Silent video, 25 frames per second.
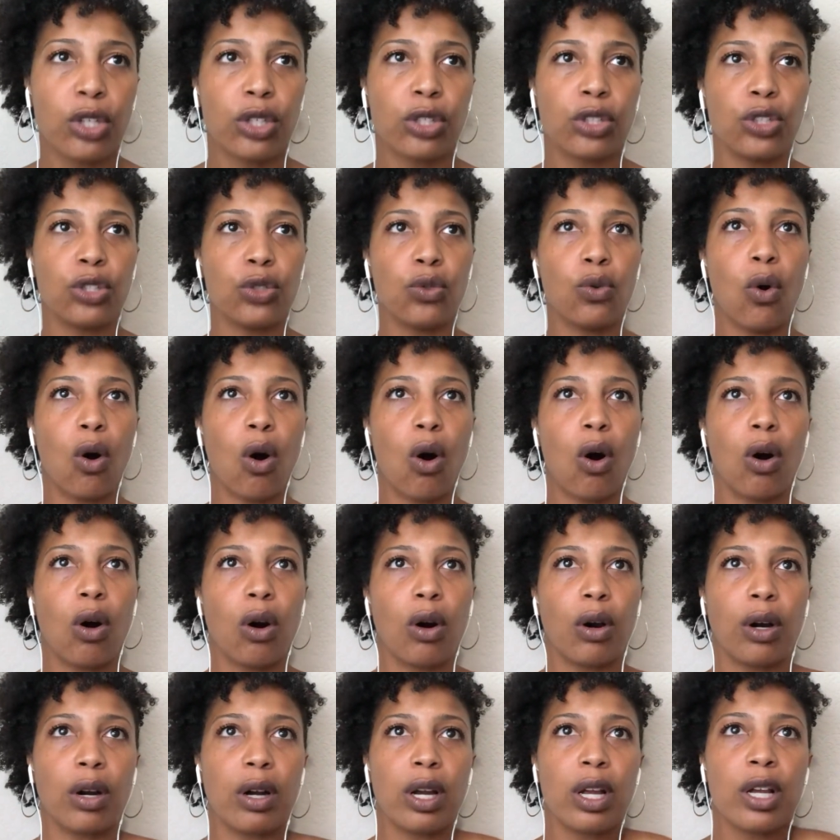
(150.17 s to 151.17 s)
You
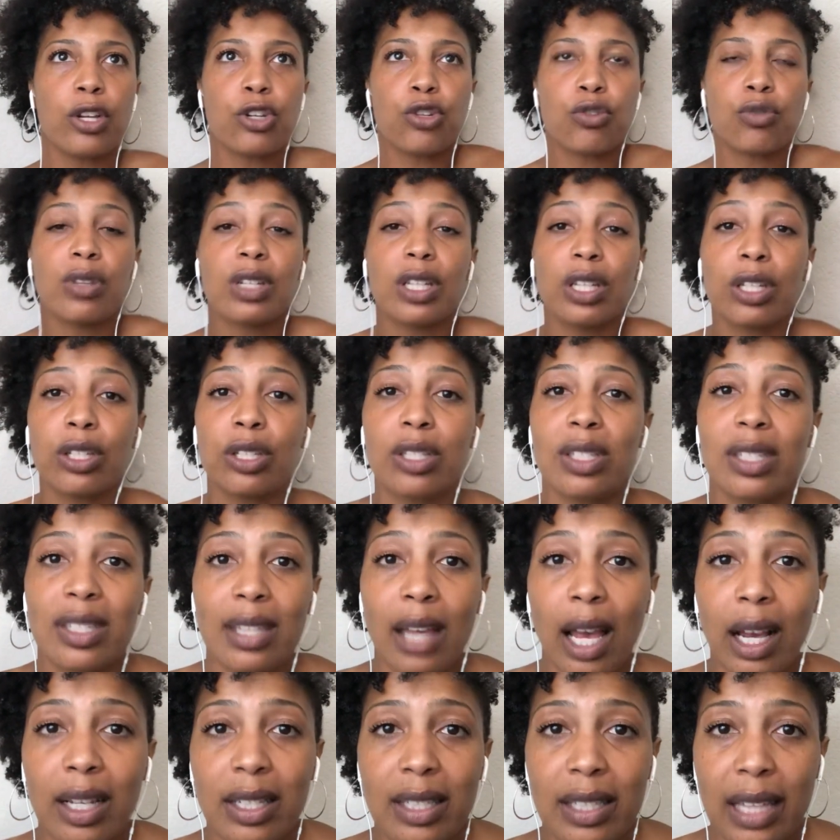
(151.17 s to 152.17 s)
are treating
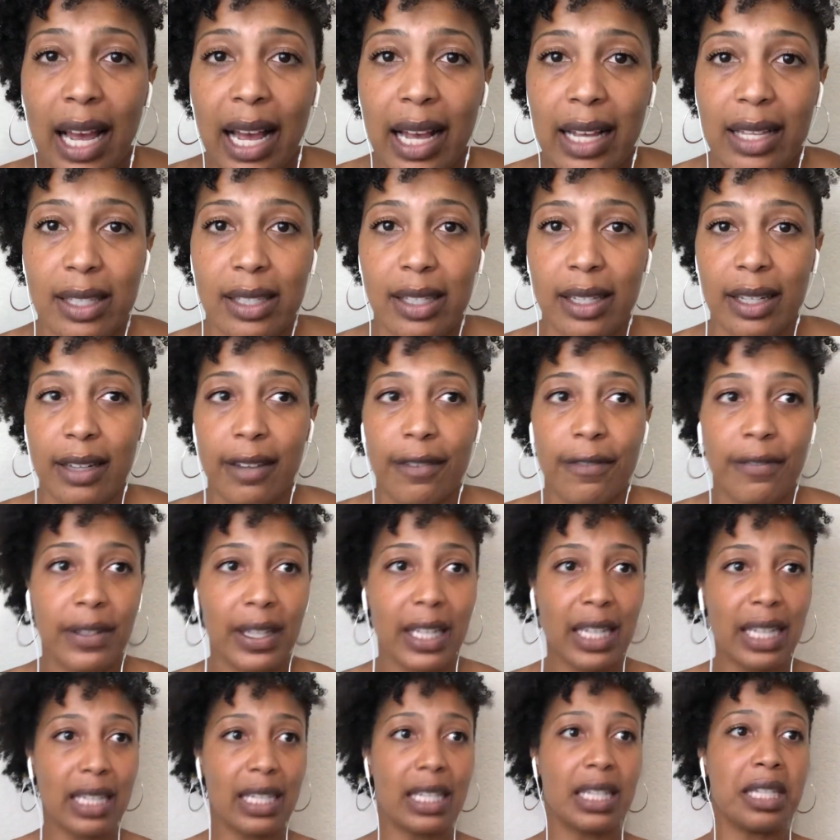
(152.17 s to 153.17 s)
sex as if
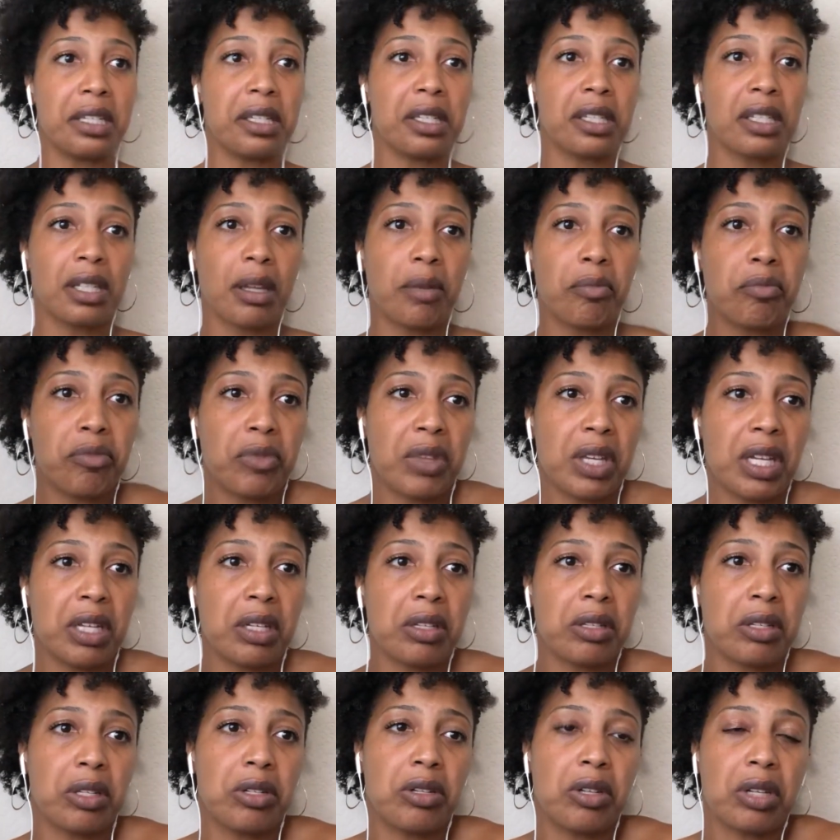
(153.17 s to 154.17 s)
it is
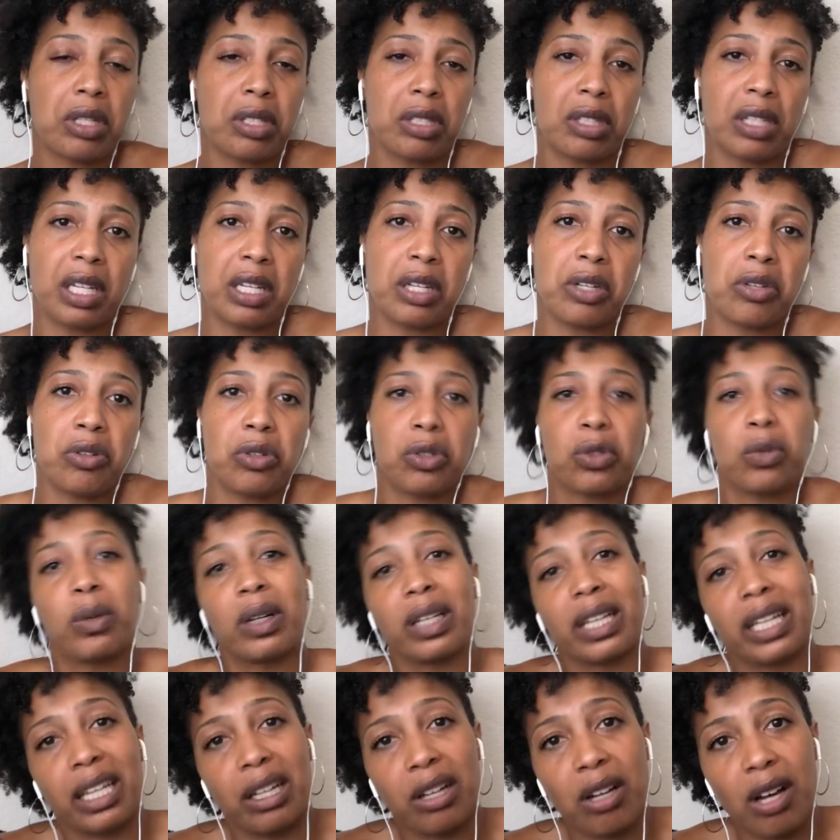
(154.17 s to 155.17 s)
something to just like you just
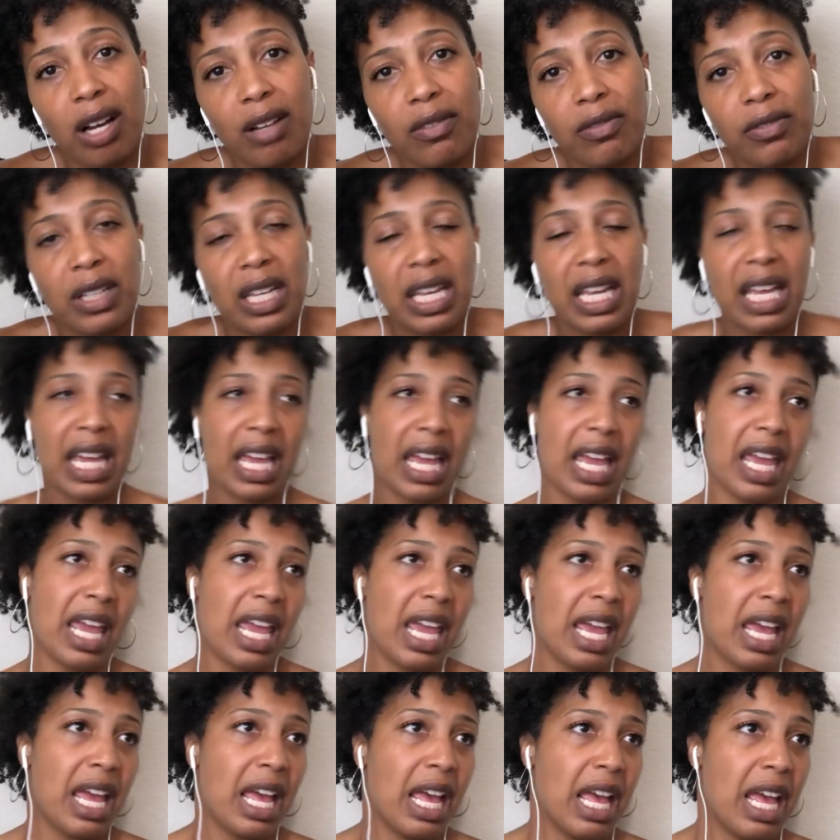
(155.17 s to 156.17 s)
want to get off,
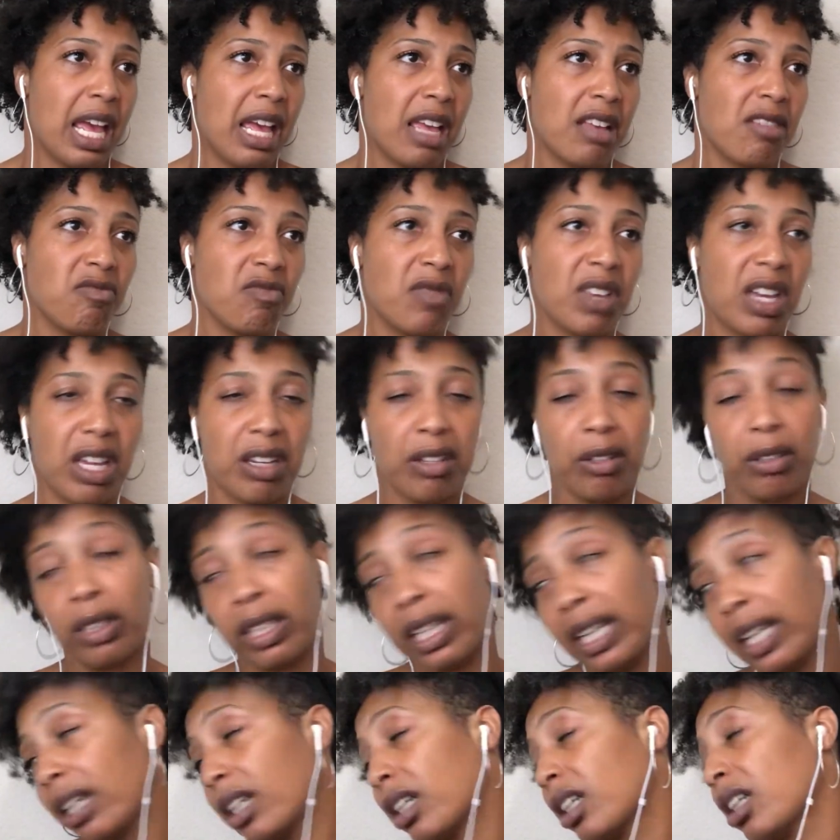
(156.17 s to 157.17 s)
and then you're
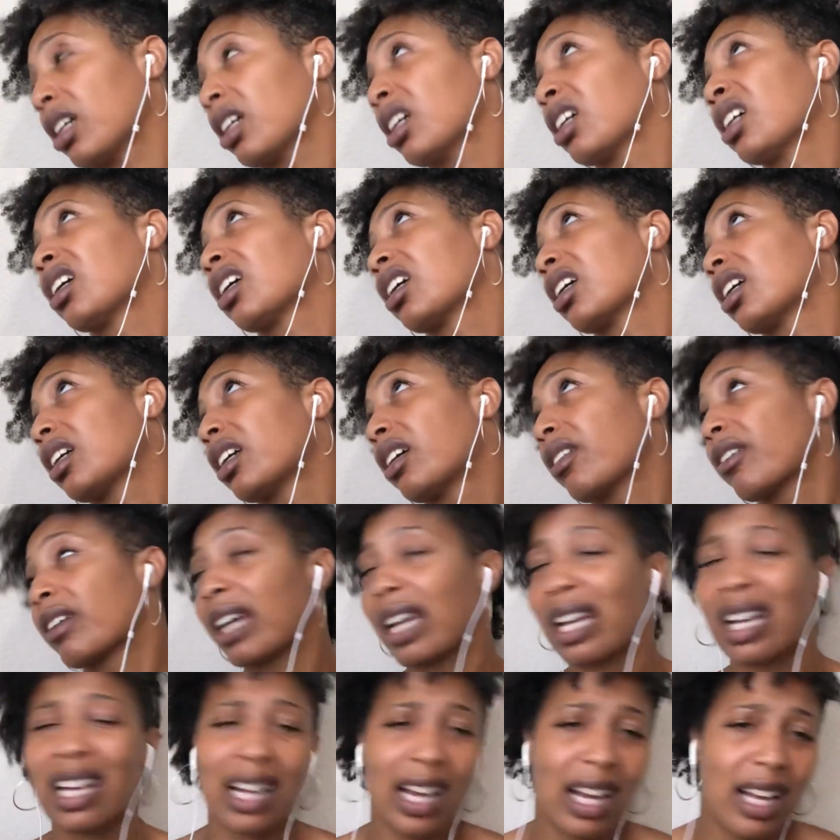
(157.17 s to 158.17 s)
like,
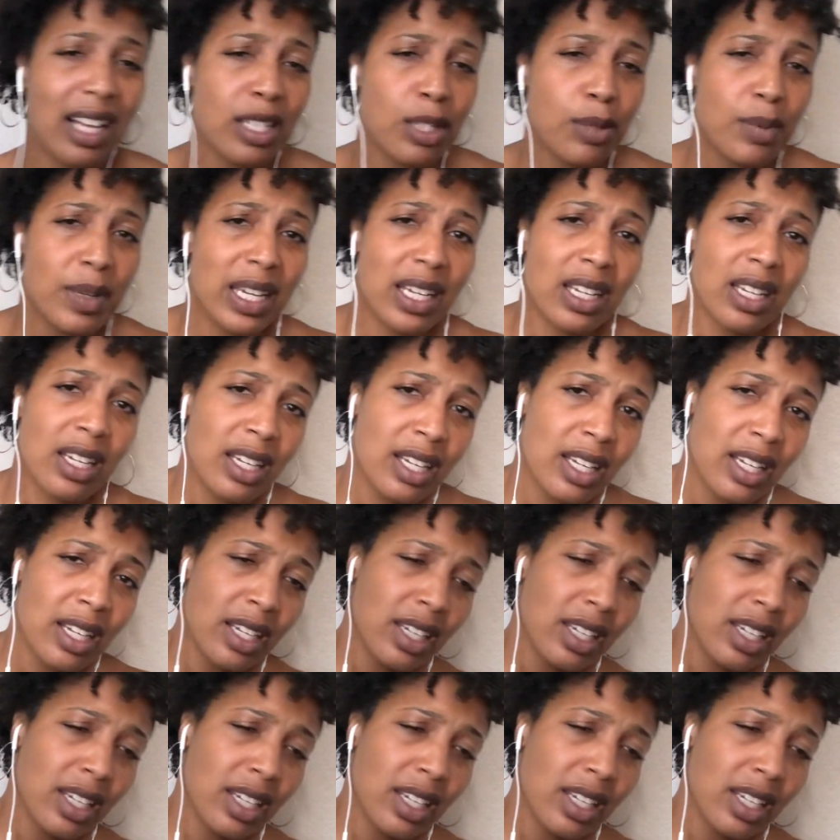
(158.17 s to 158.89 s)
okay, cosmic,